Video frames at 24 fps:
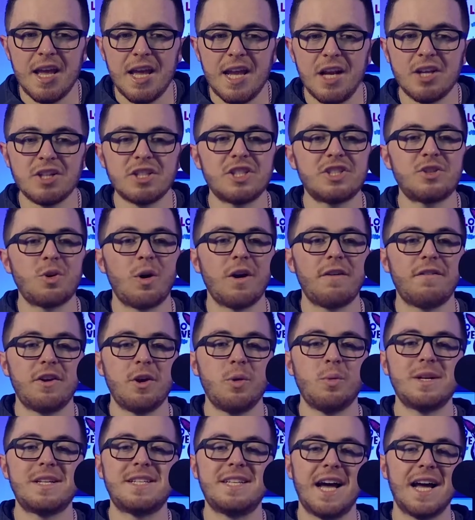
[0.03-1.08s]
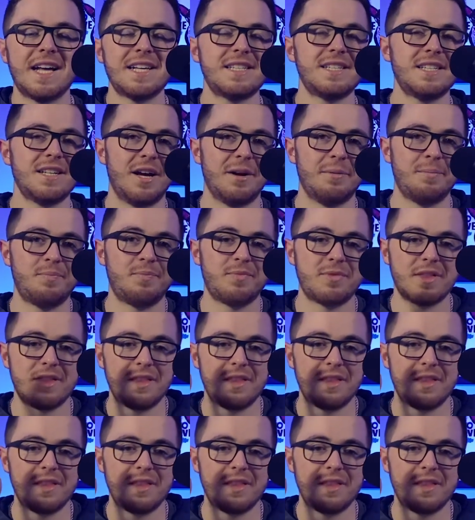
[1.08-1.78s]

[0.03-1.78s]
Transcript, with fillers: Here's a story for you with Tesla.